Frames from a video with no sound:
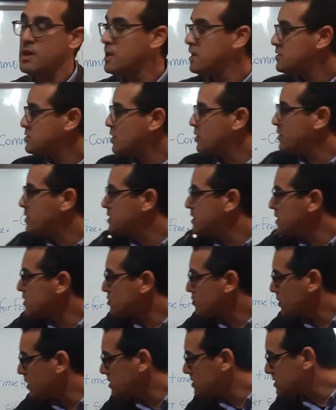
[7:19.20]
So
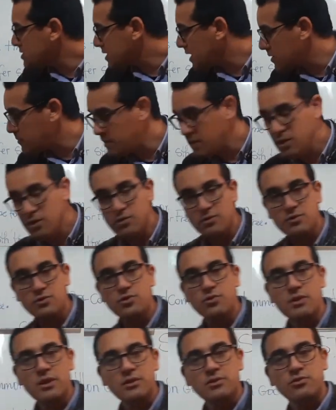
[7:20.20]
these words can be used
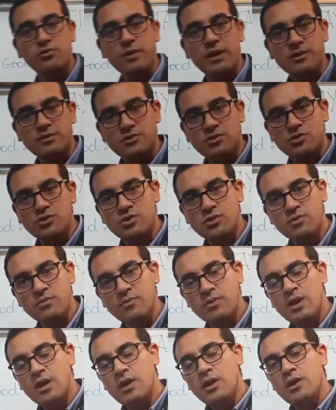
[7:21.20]
to enrich
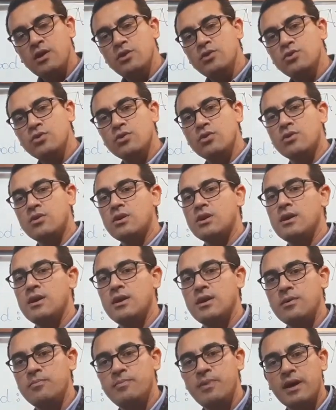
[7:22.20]
your
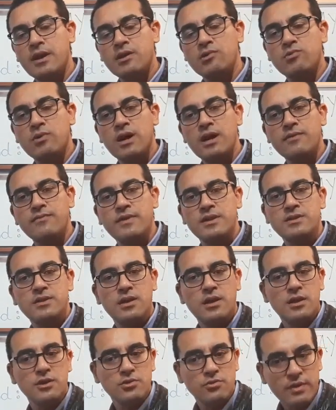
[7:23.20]
paragraph and
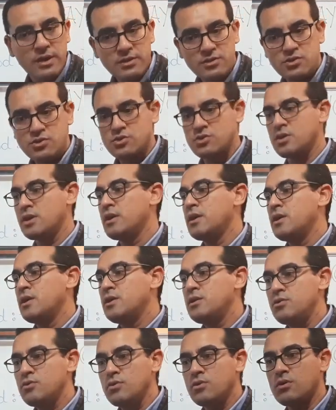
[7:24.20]
enrich
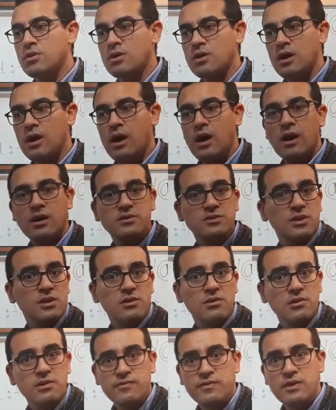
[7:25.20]
your
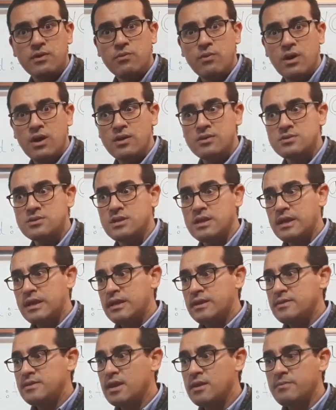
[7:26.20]
article if you want.
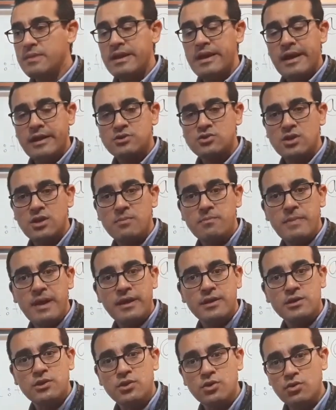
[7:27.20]
They may actually
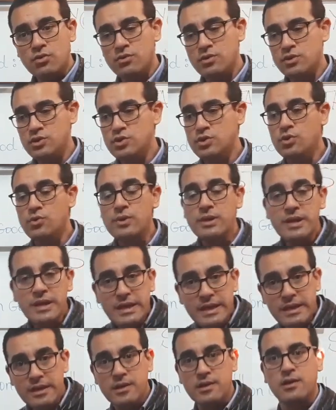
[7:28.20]
make you
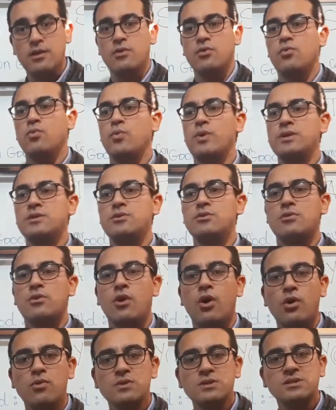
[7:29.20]
unique with
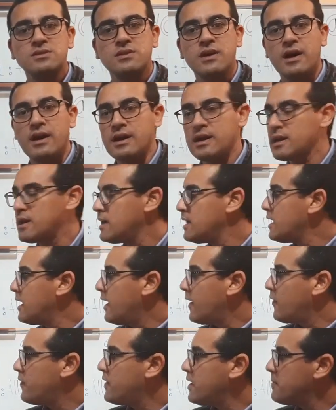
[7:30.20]
your own style,
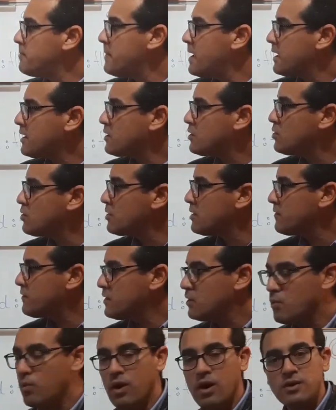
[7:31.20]
and they make you, if
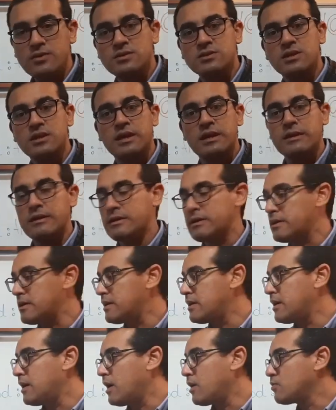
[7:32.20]
you want,
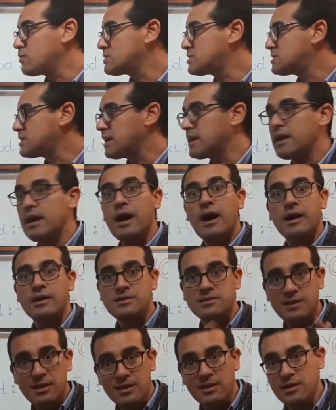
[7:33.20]
I would say,
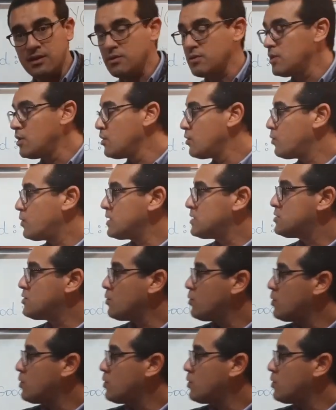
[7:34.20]
ideal with the